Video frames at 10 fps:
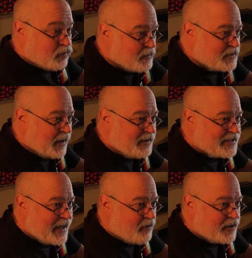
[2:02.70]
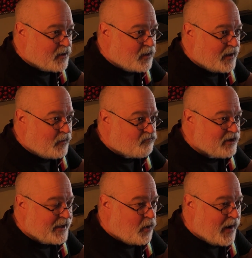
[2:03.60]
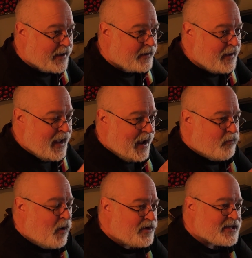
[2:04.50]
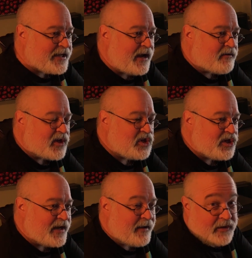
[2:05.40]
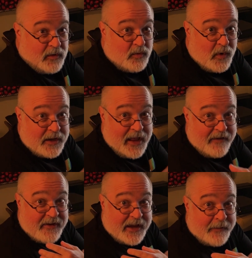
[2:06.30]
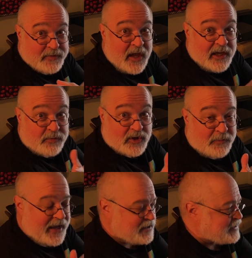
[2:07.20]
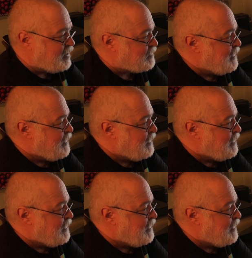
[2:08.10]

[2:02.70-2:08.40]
somebody scaring you a little really quick. And what would scare the shit out of you when you have hiccups? You're supposed to get scared.